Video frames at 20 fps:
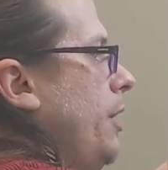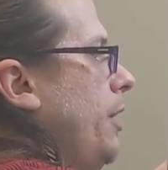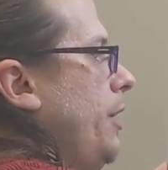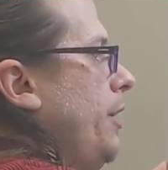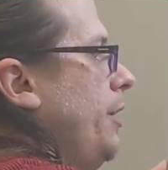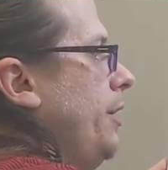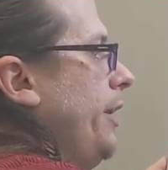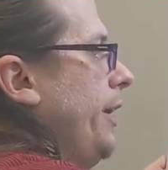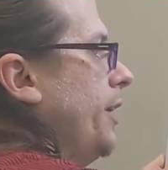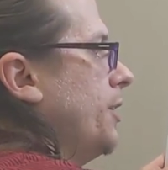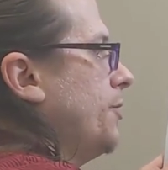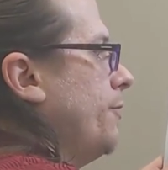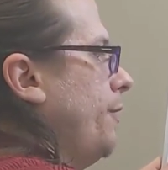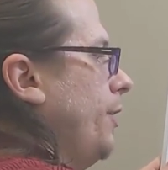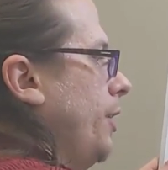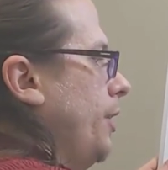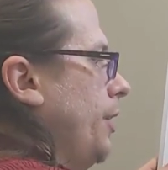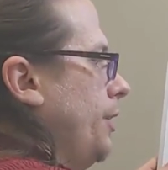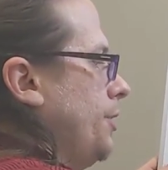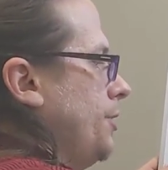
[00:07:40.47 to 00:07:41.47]
Index
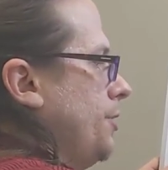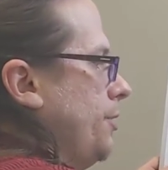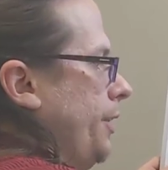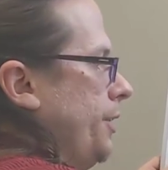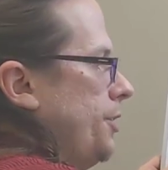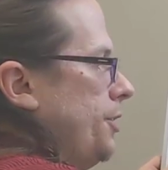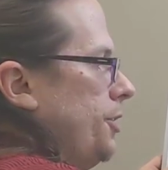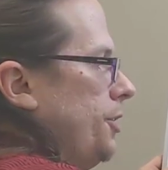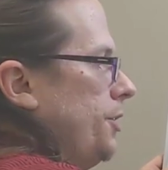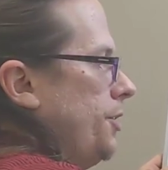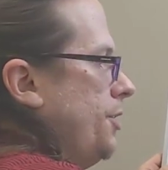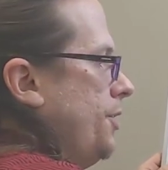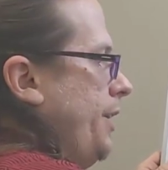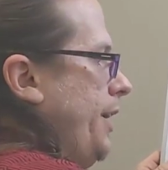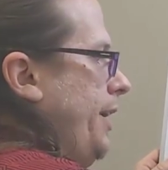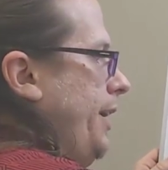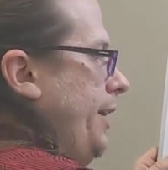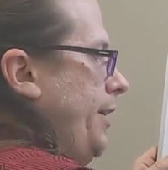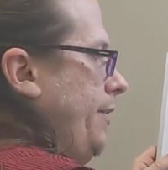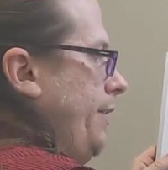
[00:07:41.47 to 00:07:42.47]
funds, let's just
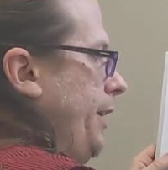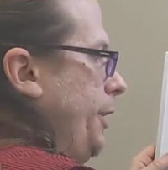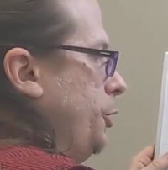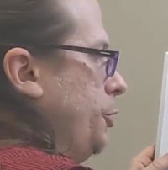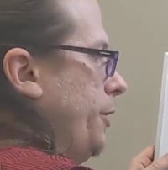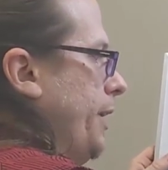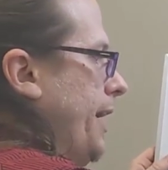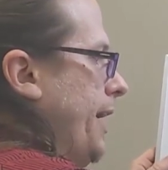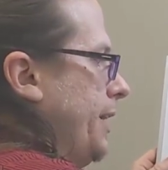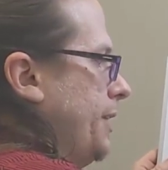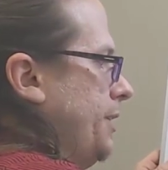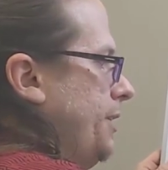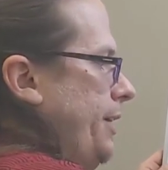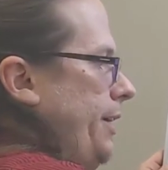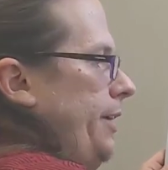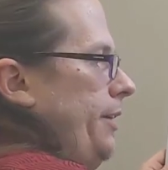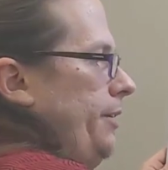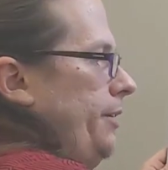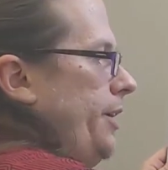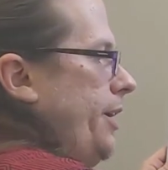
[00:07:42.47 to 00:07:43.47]
say they track
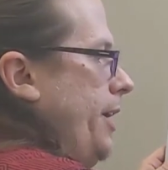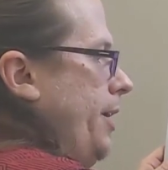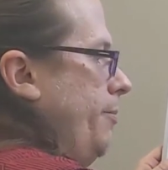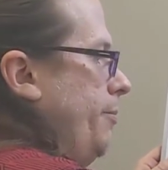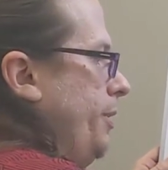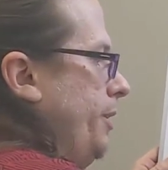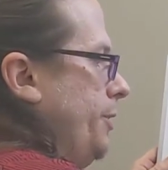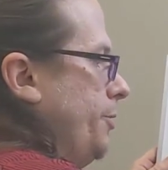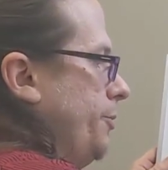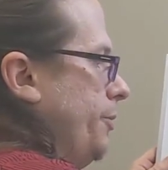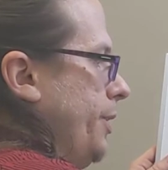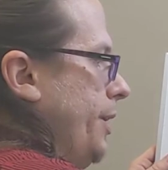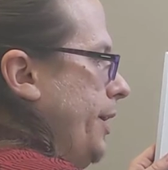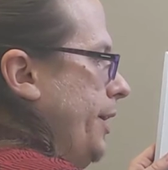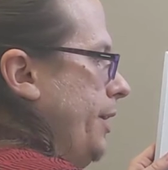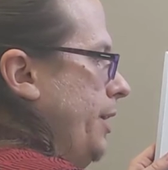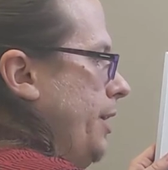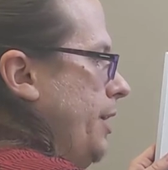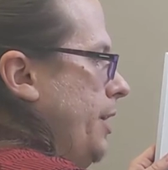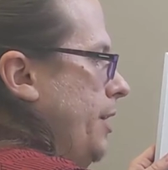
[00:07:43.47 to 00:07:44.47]
10 companies,
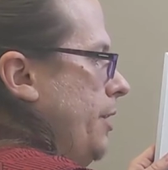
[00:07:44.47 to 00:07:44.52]
right?